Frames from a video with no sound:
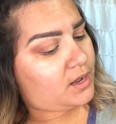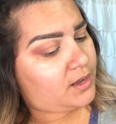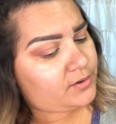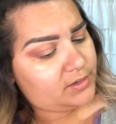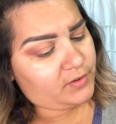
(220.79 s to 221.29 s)
I
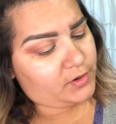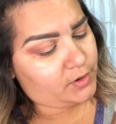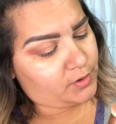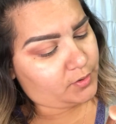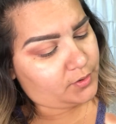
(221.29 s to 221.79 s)
don't even
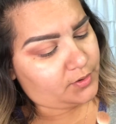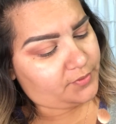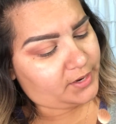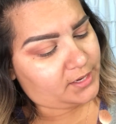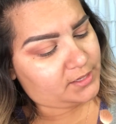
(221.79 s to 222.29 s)
know if
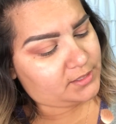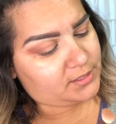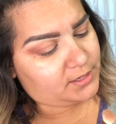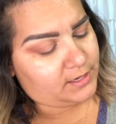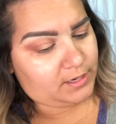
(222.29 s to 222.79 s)
it has
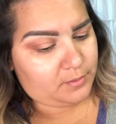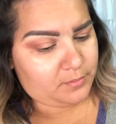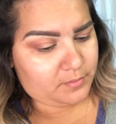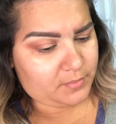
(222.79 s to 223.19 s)
a name,